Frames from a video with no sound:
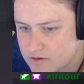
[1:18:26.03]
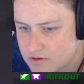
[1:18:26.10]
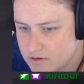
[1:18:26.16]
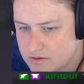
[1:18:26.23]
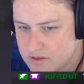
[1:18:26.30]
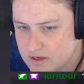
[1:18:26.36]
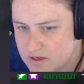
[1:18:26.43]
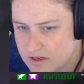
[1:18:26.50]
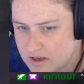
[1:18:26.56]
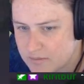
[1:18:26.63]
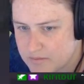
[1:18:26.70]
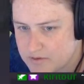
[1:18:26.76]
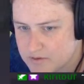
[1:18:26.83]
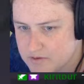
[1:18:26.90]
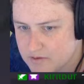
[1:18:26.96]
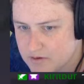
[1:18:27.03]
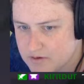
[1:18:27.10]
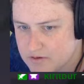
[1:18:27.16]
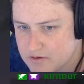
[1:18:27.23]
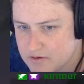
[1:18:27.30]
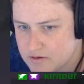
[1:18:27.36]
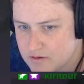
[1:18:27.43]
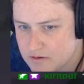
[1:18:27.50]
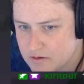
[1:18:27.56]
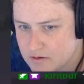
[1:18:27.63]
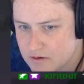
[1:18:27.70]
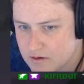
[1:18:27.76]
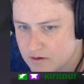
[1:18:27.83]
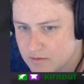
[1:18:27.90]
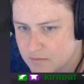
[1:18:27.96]
You always need a compass rose.
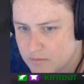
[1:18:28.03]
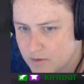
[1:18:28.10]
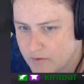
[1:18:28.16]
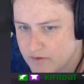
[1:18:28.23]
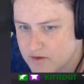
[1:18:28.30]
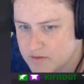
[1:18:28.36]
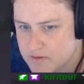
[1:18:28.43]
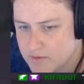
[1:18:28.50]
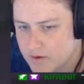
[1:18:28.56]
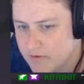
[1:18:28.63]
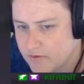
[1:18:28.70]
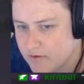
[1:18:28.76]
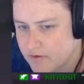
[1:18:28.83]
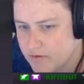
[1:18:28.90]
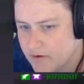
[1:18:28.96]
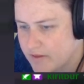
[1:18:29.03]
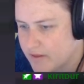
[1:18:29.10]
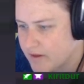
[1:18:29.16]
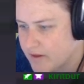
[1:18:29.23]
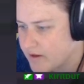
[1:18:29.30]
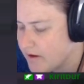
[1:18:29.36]
Perfect spot for it right there.